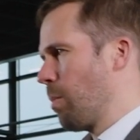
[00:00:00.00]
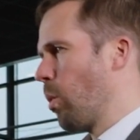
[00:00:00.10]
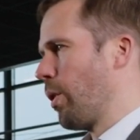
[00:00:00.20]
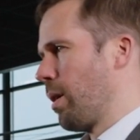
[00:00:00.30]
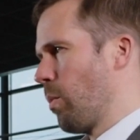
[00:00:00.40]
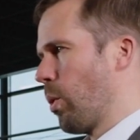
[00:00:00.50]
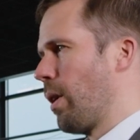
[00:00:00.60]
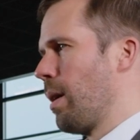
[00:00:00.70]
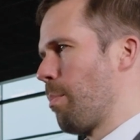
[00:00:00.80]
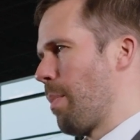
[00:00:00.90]
more and
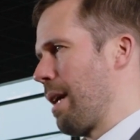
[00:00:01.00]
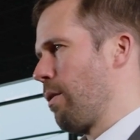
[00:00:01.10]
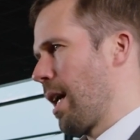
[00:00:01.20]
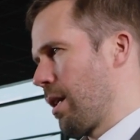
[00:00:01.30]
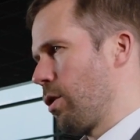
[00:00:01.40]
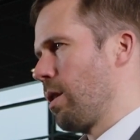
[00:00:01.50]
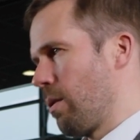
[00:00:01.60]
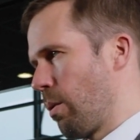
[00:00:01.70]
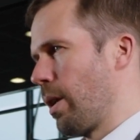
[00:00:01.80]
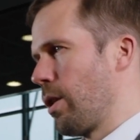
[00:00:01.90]
more battery energy
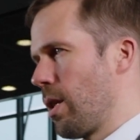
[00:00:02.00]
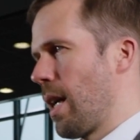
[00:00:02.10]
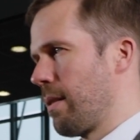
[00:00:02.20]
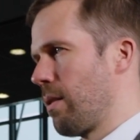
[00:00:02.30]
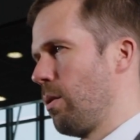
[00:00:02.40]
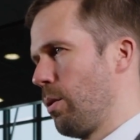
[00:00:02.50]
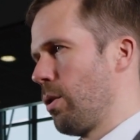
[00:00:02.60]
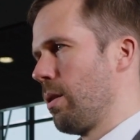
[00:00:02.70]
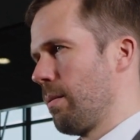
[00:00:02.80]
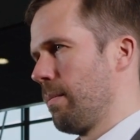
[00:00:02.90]
storage as a solution.